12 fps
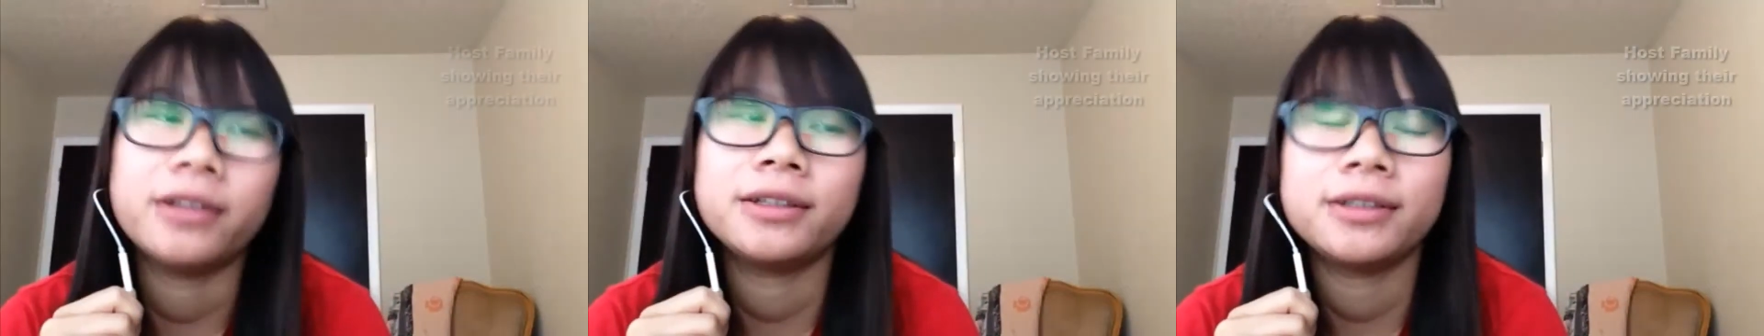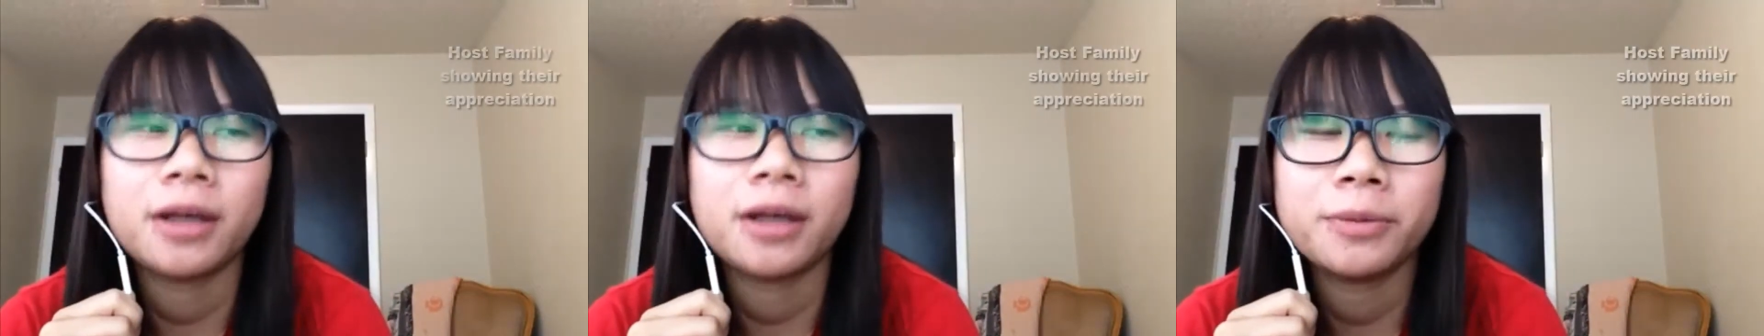
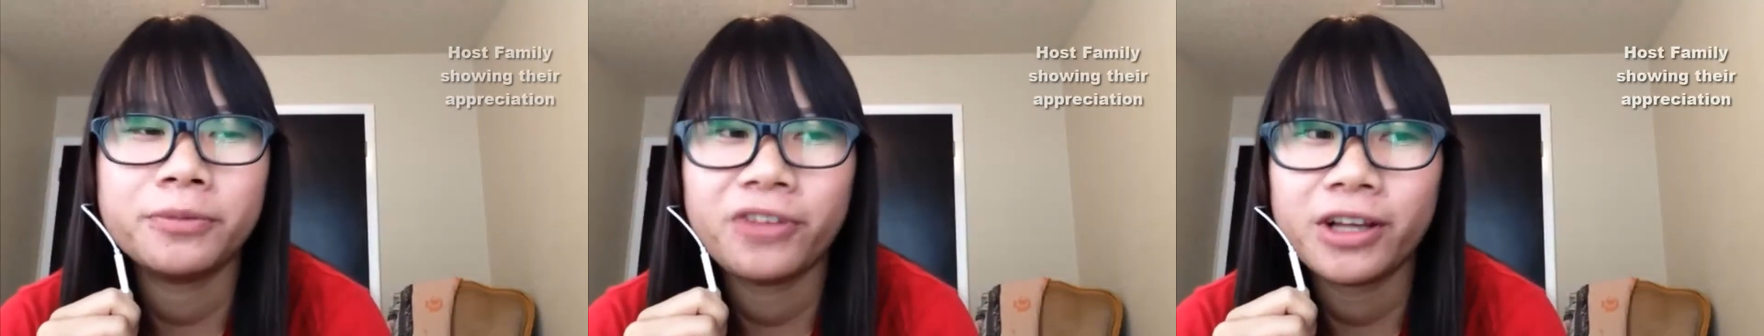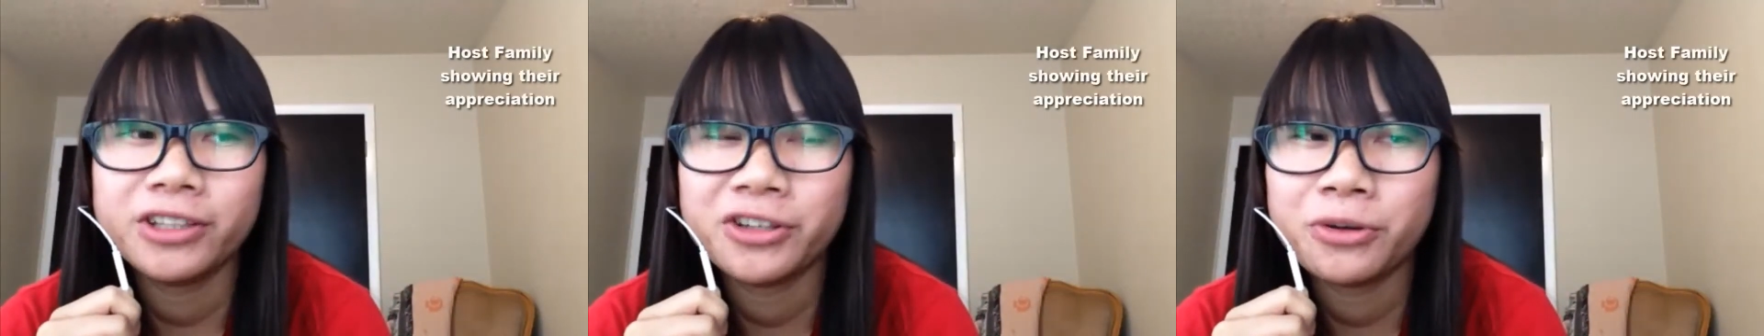some
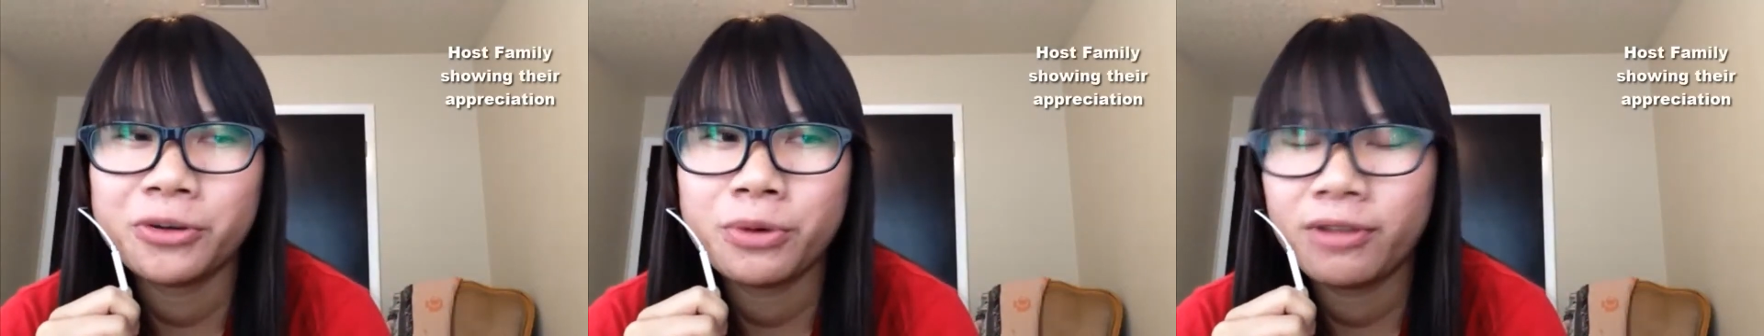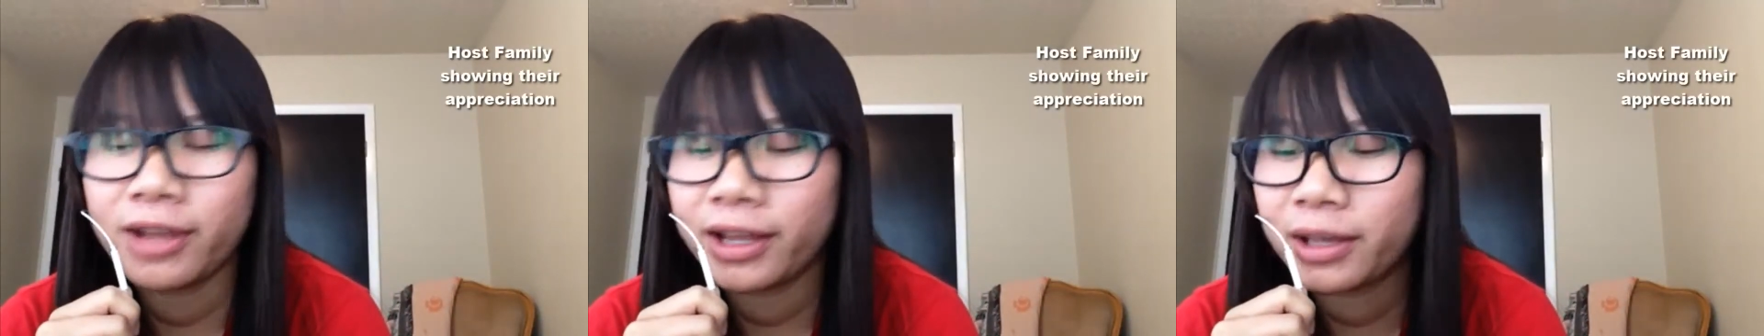
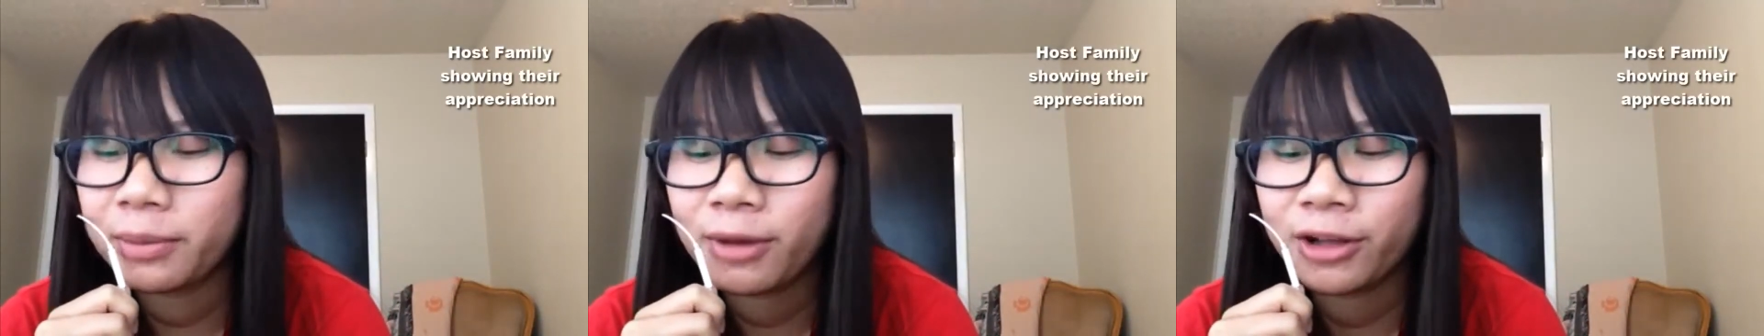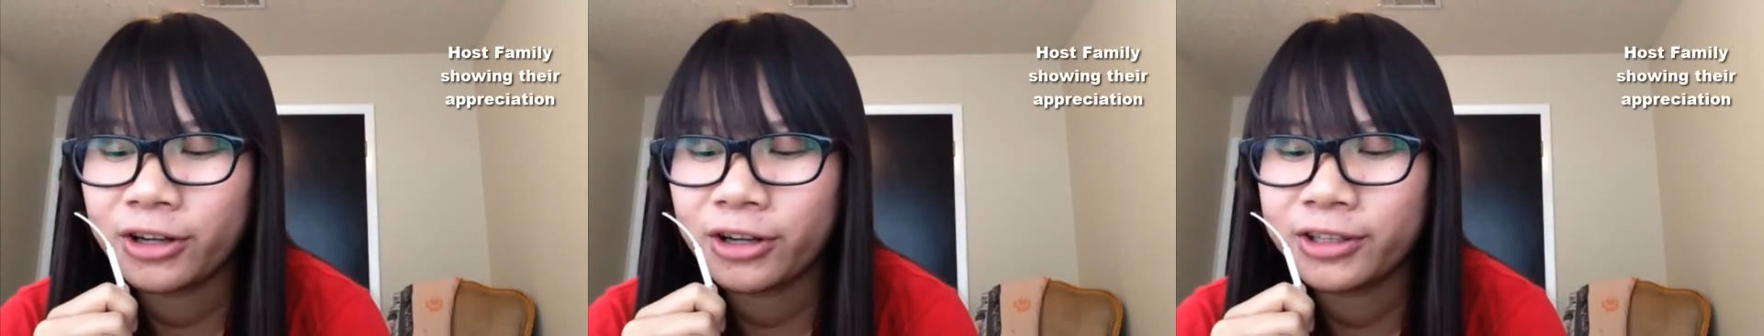festival like a
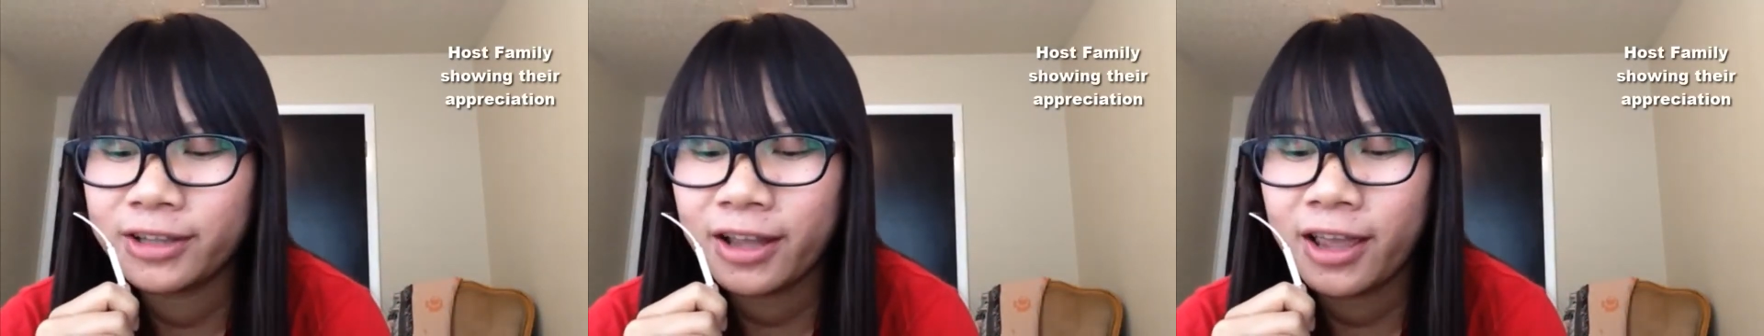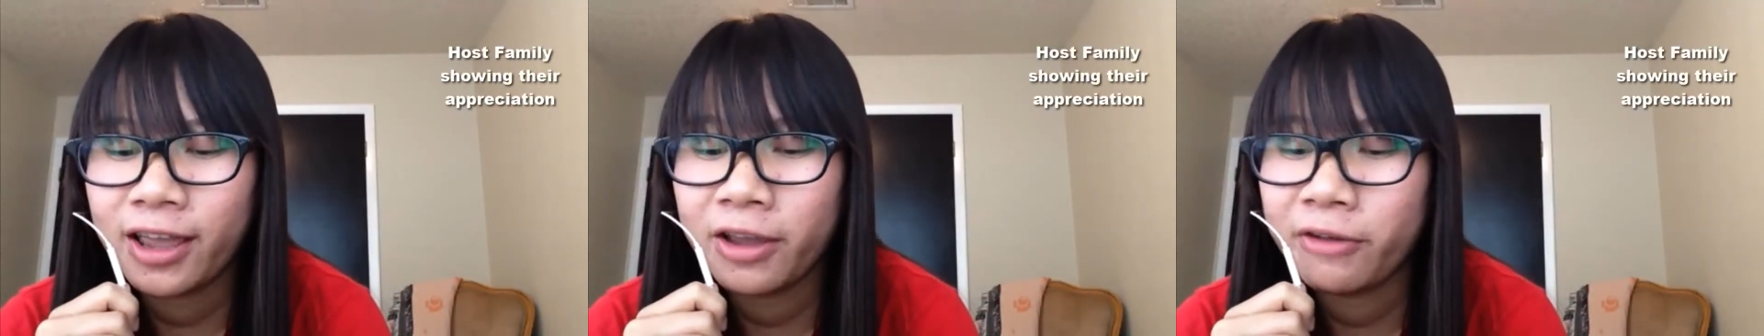Mother's
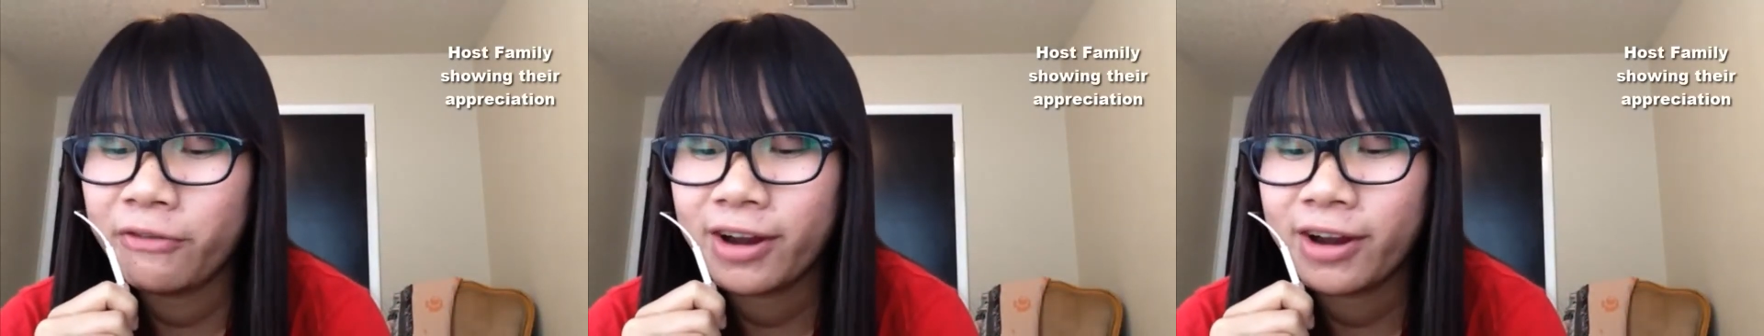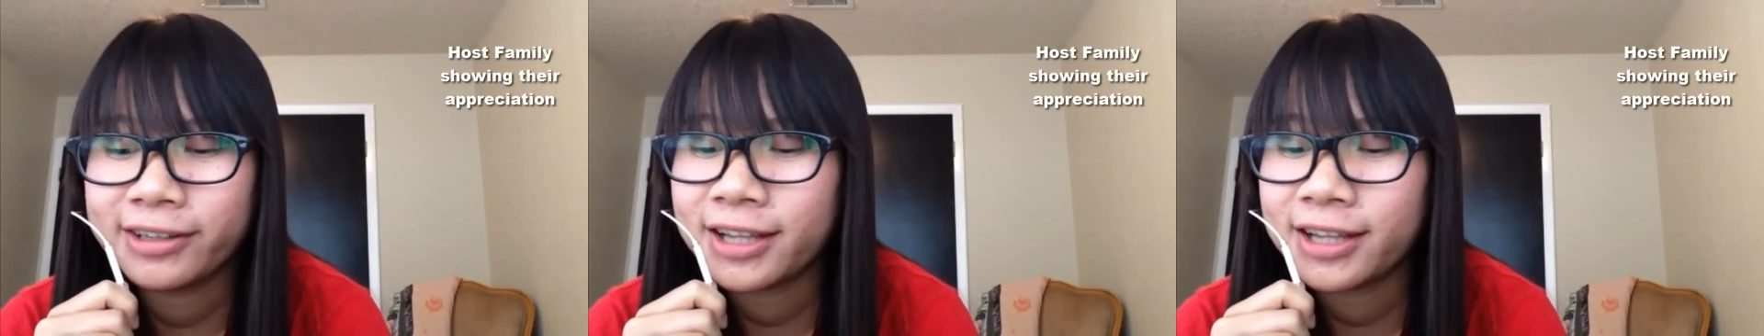Day,
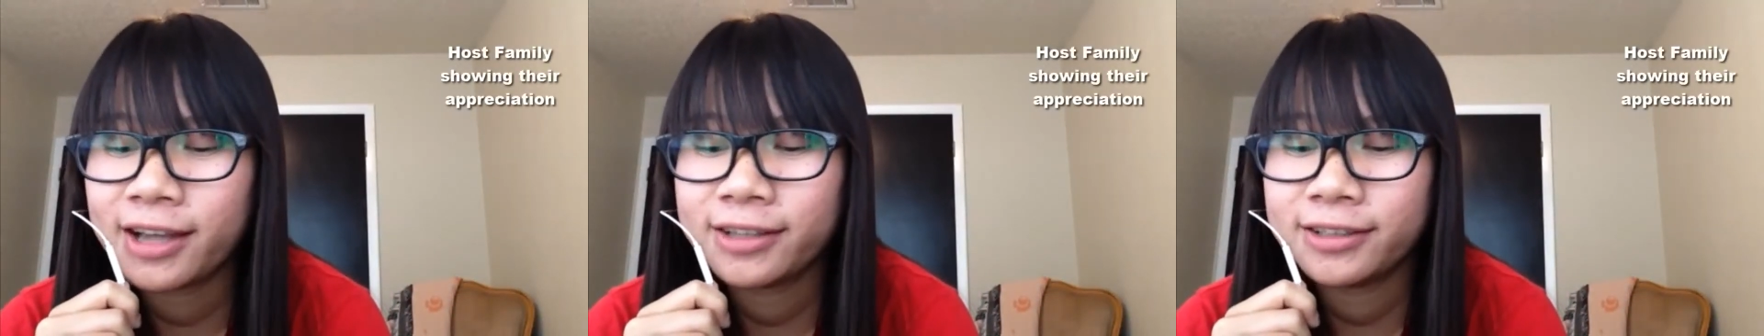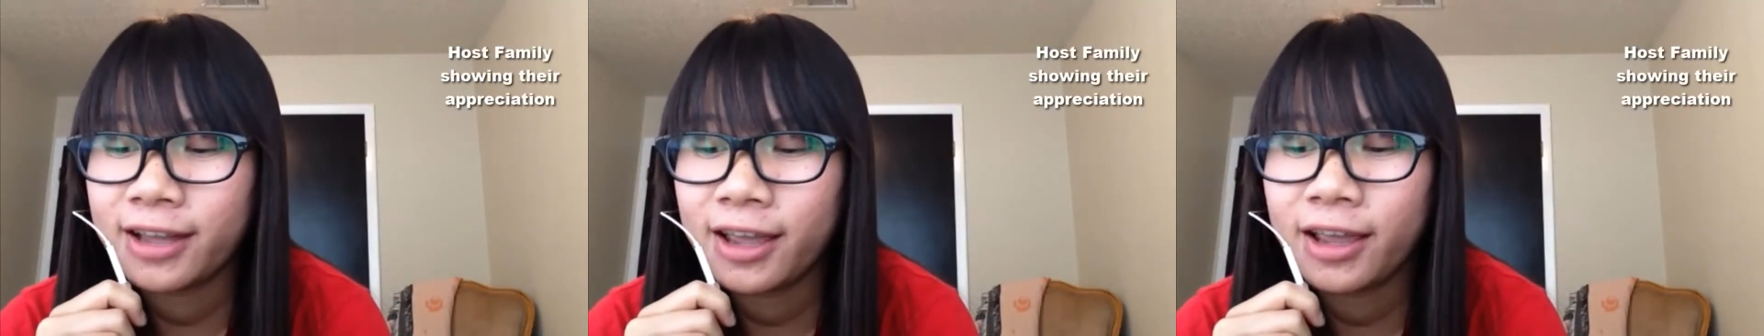
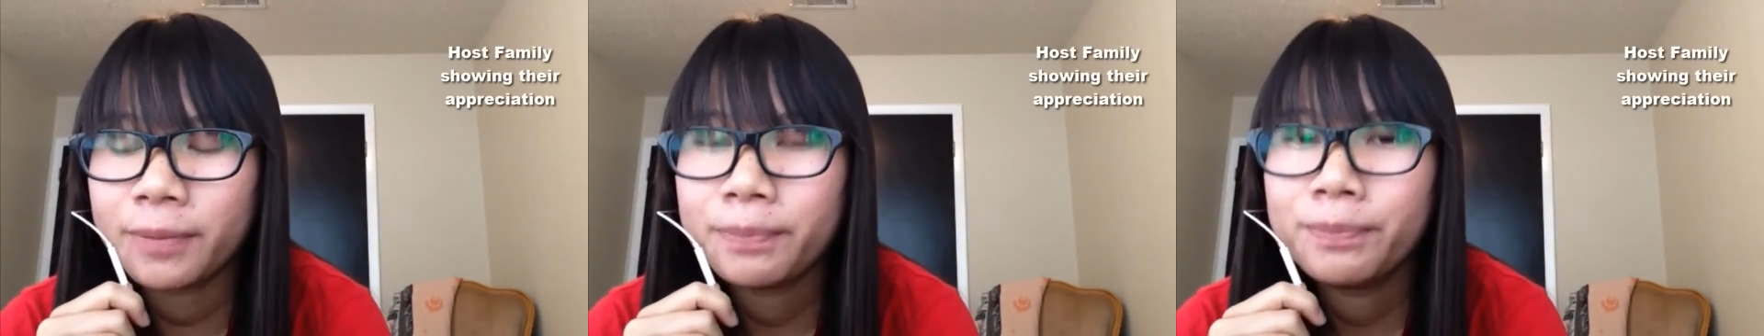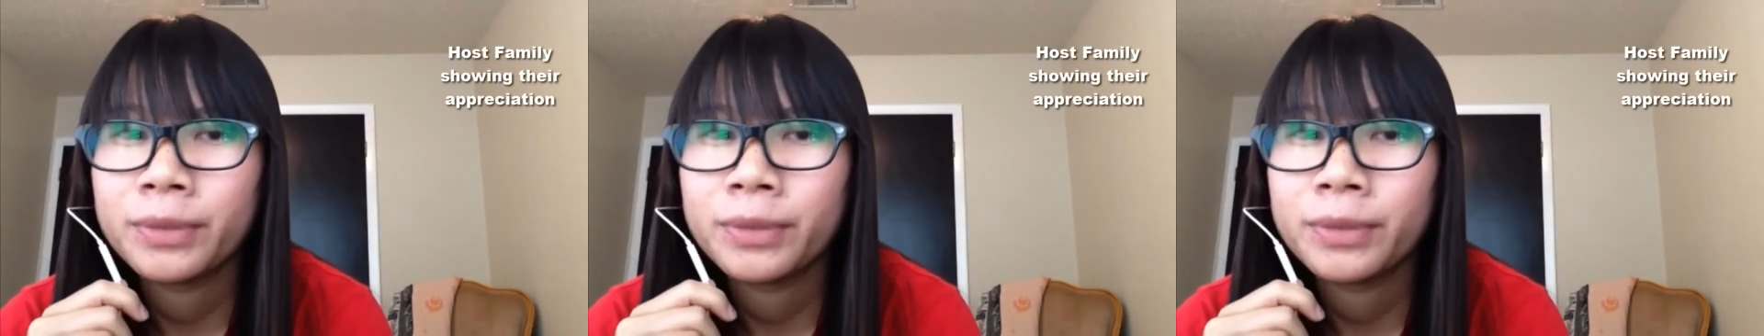Valentine's Day,